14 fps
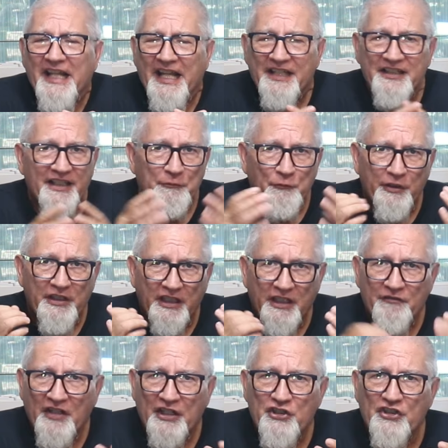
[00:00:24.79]
and then when the
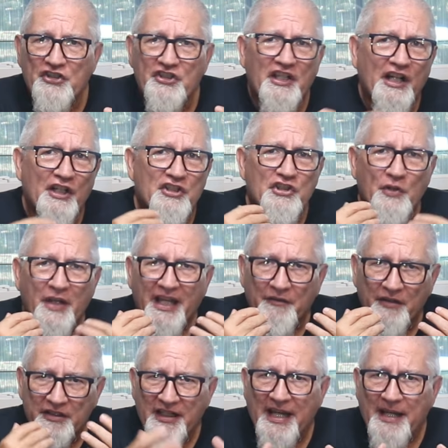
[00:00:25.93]
convention starts you
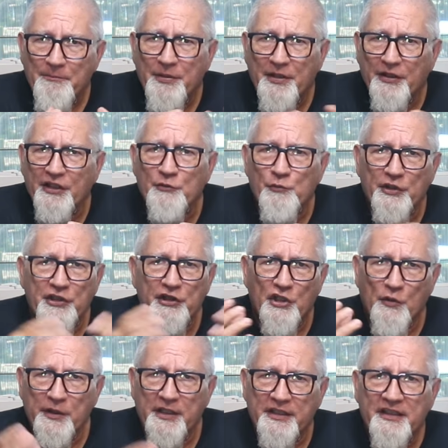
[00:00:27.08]
have a time period where you
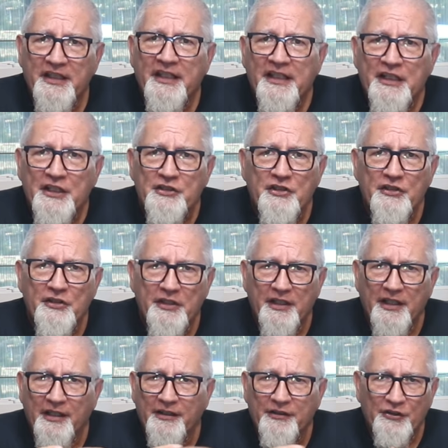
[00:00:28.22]
go in to
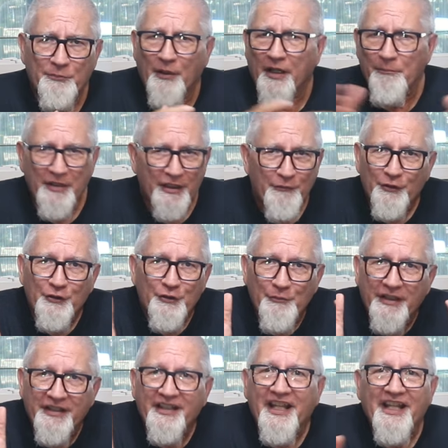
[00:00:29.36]
the uh, a big room
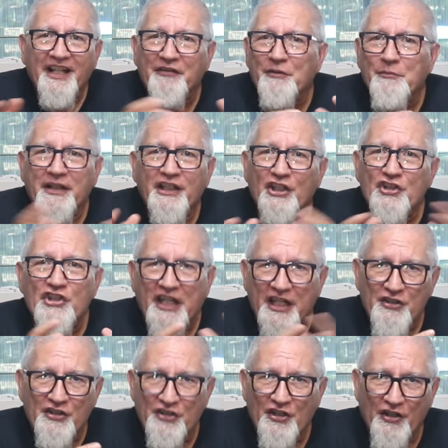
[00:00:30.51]
and, and everybody
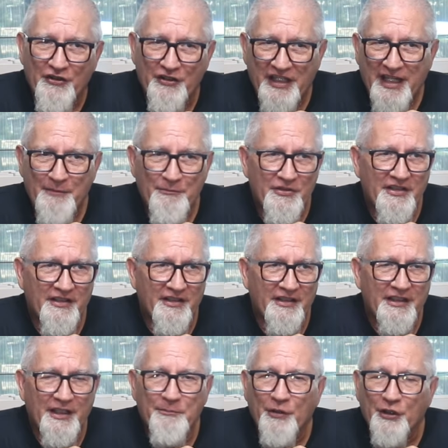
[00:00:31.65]
exchanges all their games that,
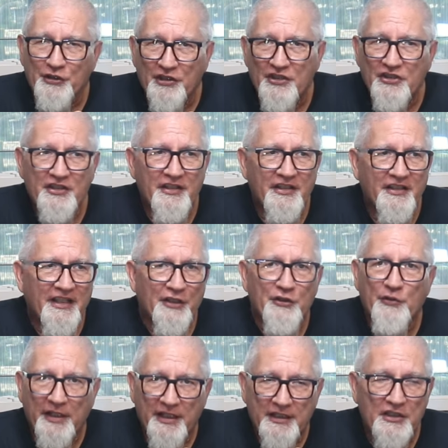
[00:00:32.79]
that they purchased and
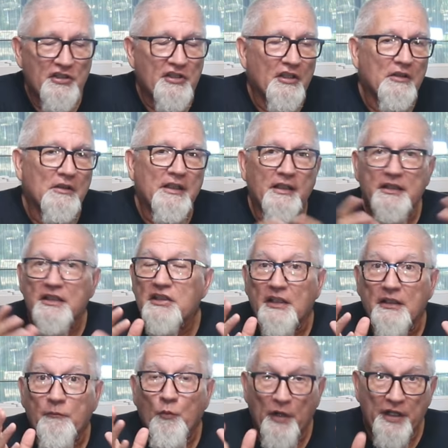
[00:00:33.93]
traded. So uh, it's
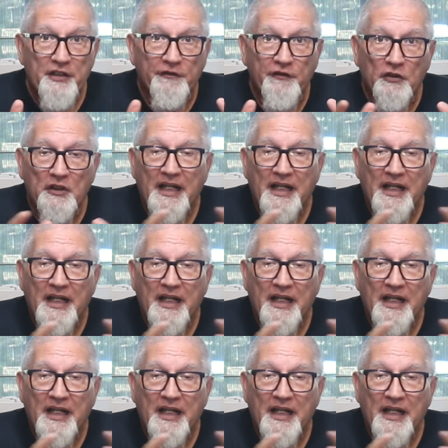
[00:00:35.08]
a wonderful